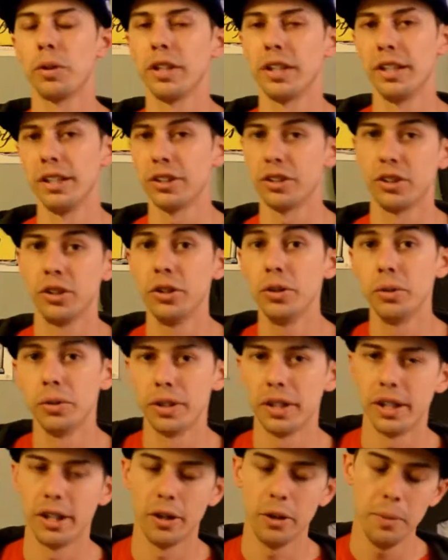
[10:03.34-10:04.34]
it is new
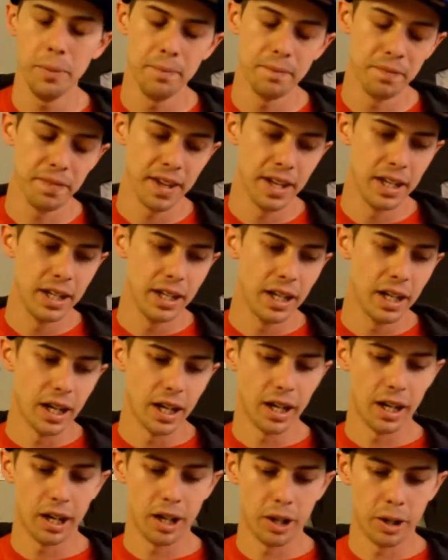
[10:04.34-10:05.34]
you know
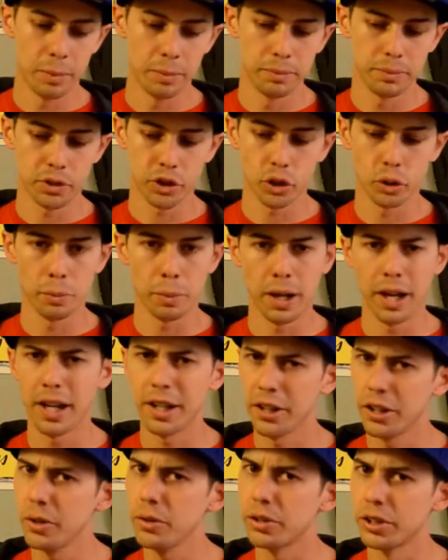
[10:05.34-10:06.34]
um, so
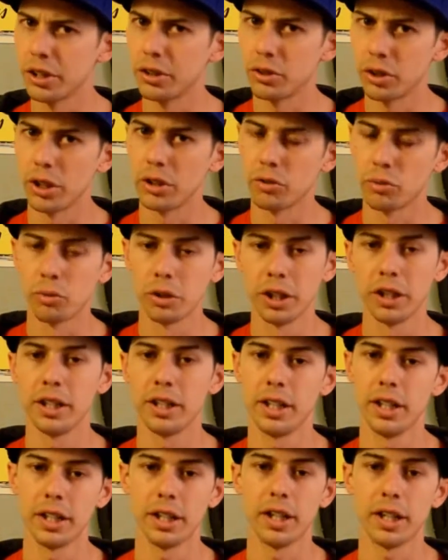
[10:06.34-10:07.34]
buying used is, is really
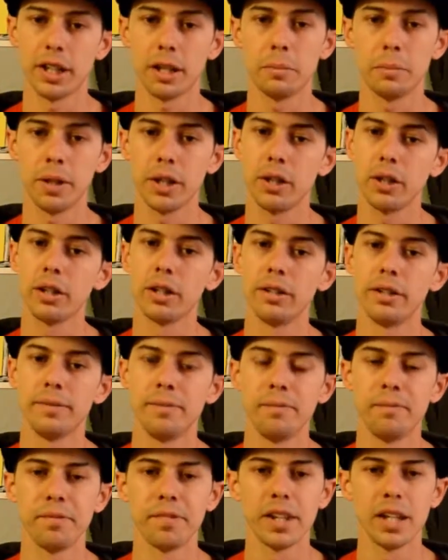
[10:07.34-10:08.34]
it, it can be good
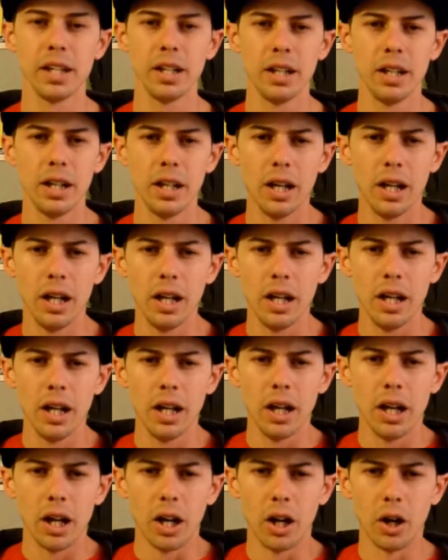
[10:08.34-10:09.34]

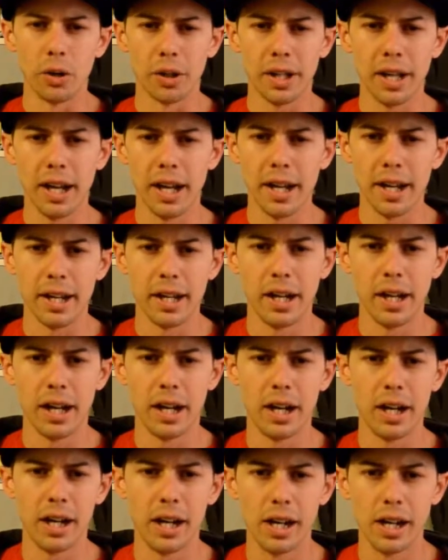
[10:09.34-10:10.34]
Okay,
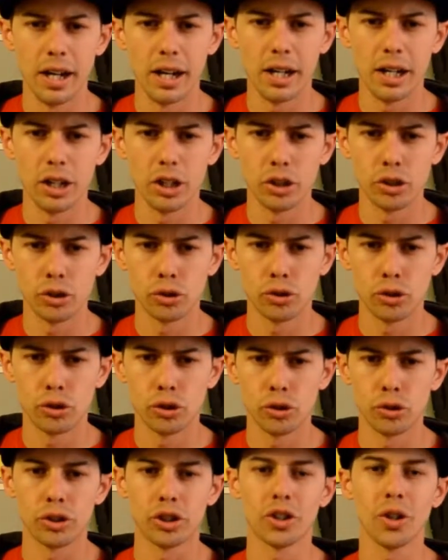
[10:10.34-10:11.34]
uh,
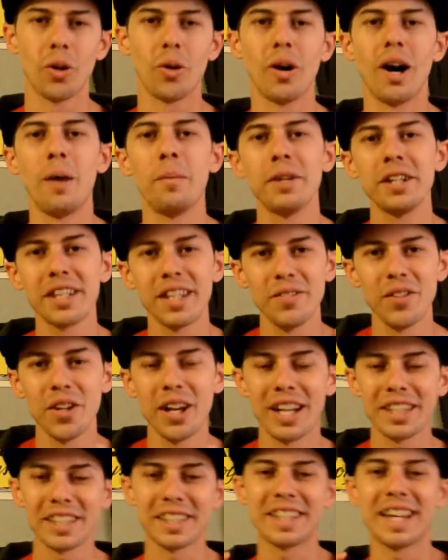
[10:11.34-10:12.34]
so I'm going to give you
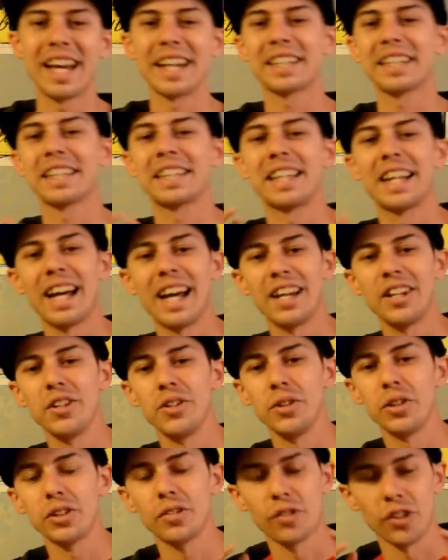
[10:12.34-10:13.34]
guys a tactic that I
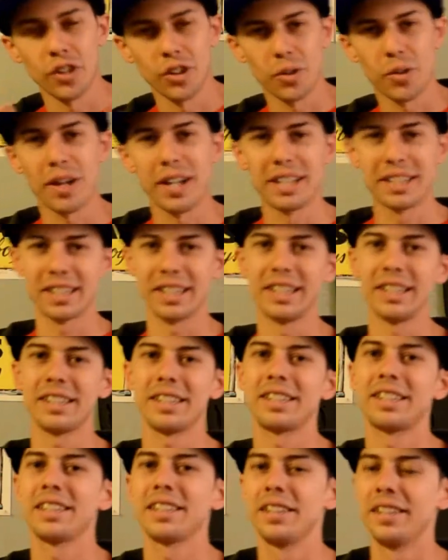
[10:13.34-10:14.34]
use for
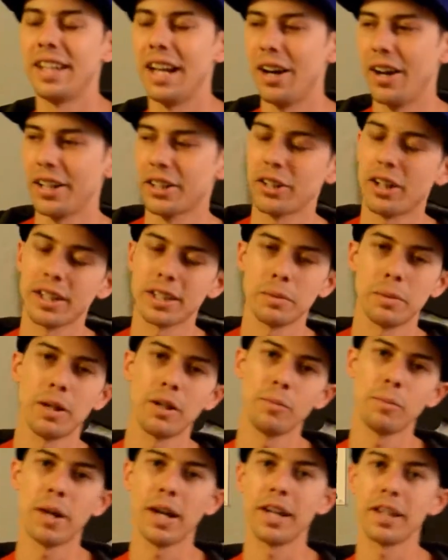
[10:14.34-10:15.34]
Craigslist. Now, I talked
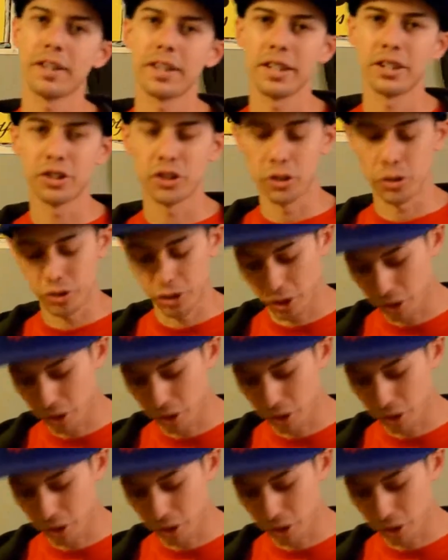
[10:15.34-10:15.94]
about buying things used on